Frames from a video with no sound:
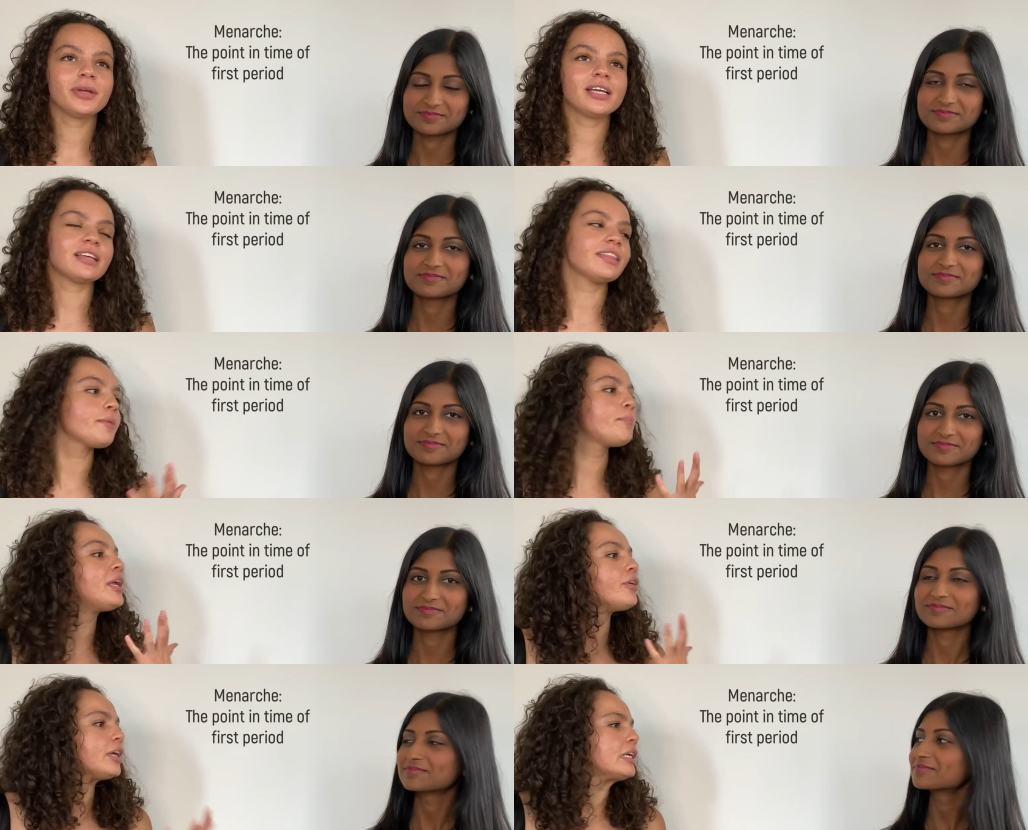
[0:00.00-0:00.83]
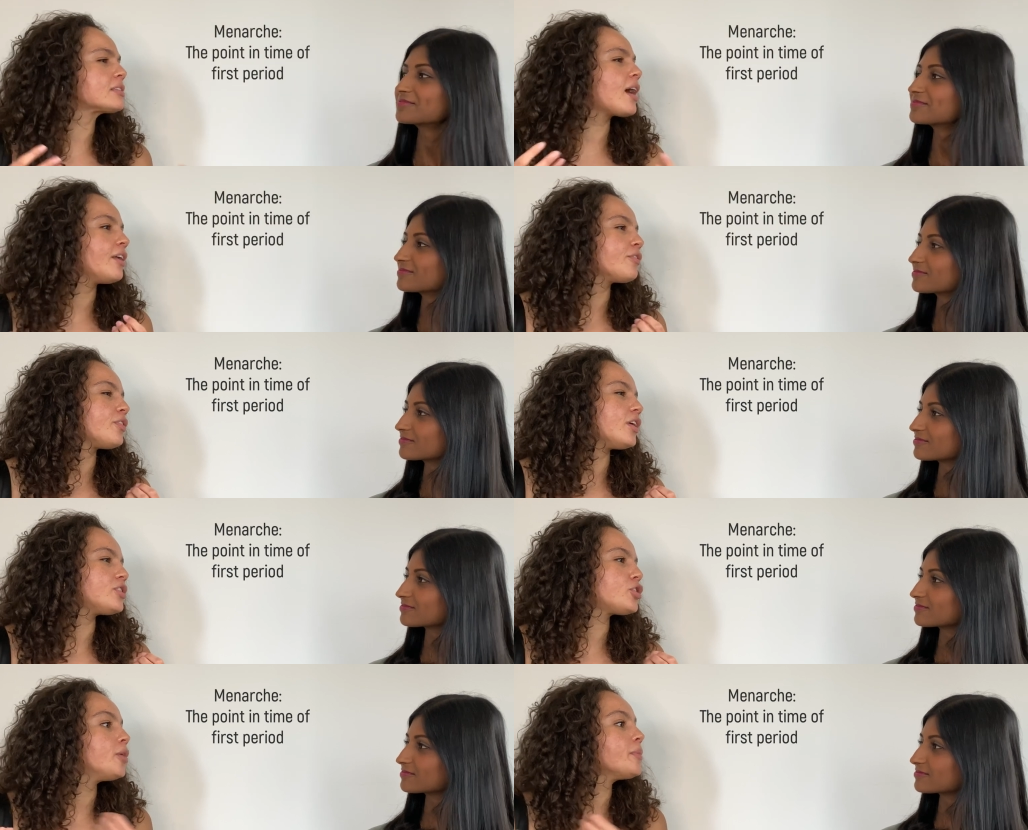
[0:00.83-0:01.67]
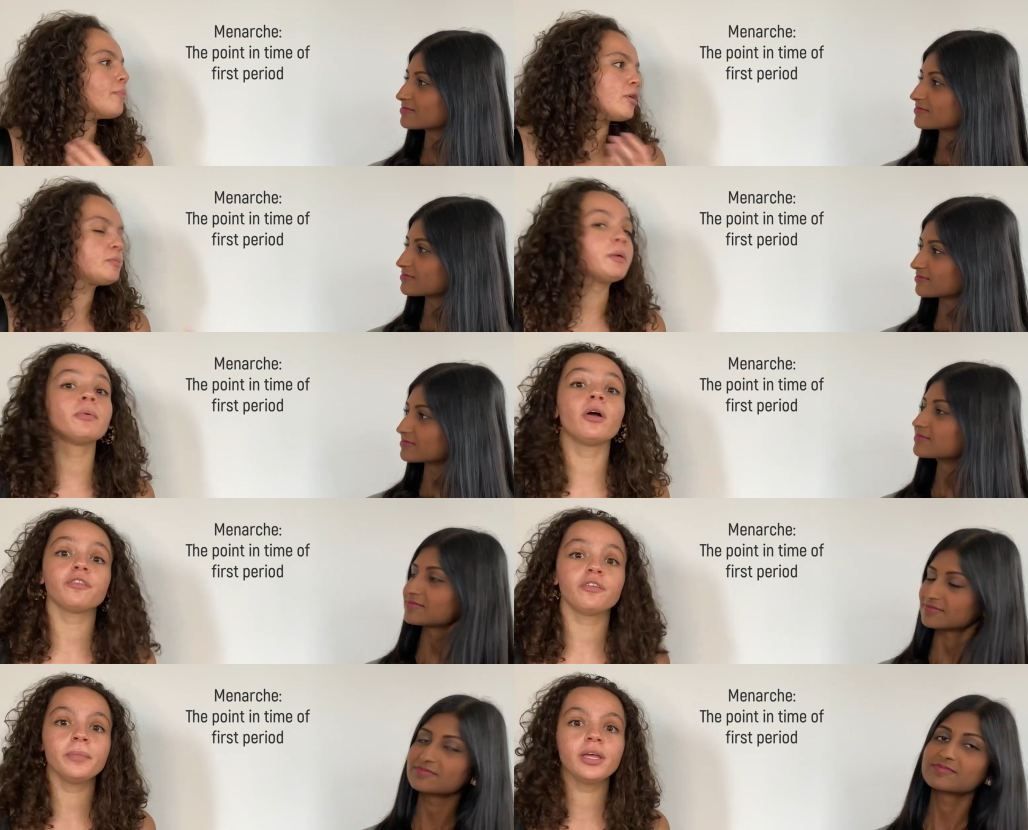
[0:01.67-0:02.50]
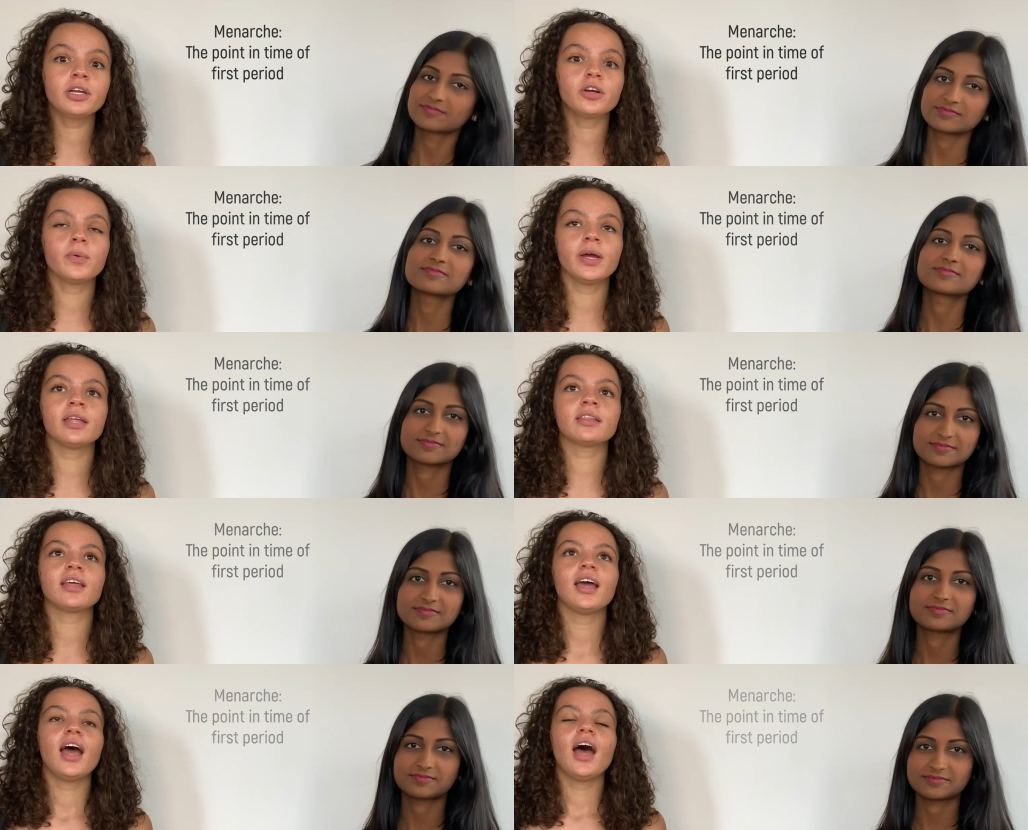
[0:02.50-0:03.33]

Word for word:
Speaker 1: because I think period is kind of the term that most people are familiar with,